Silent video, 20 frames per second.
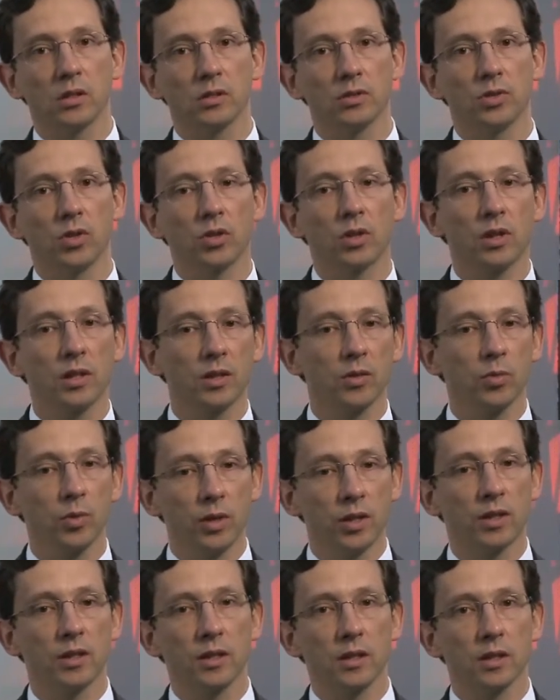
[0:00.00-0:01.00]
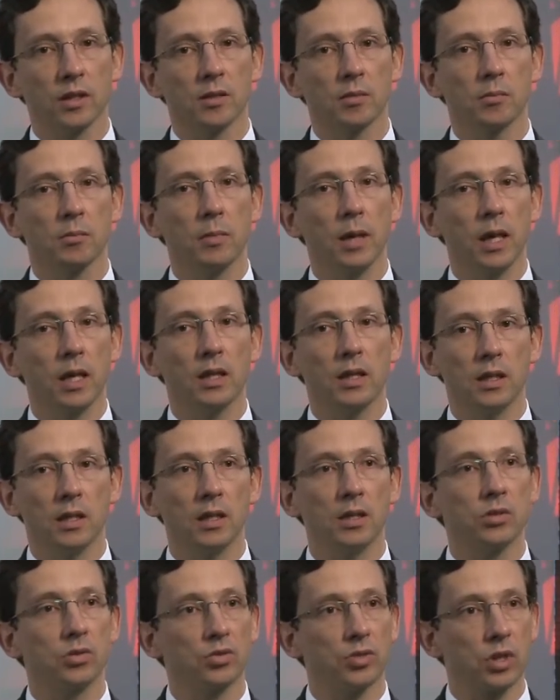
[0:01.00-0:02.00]
jointly with the main
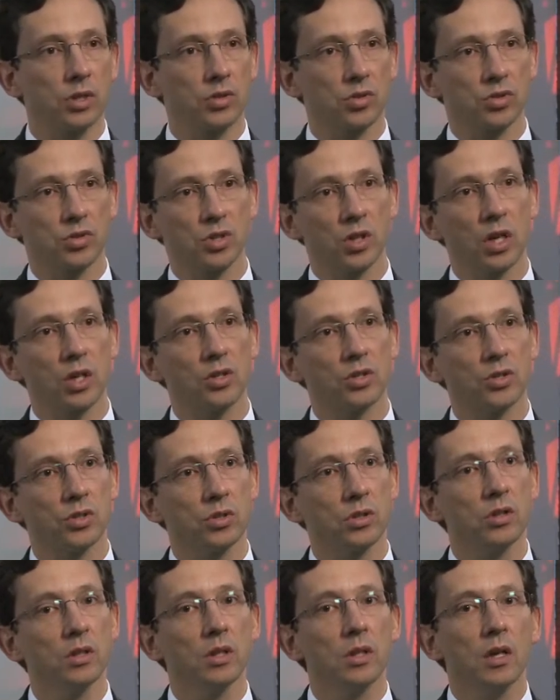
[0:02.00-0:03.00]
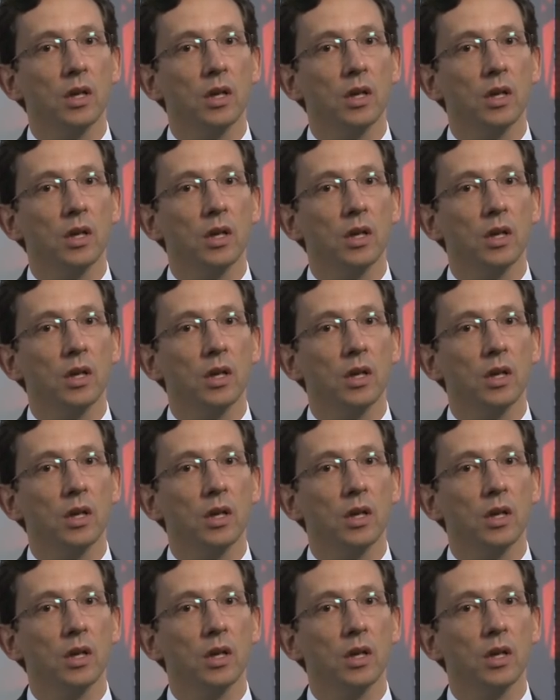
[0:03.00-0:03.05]
industry association,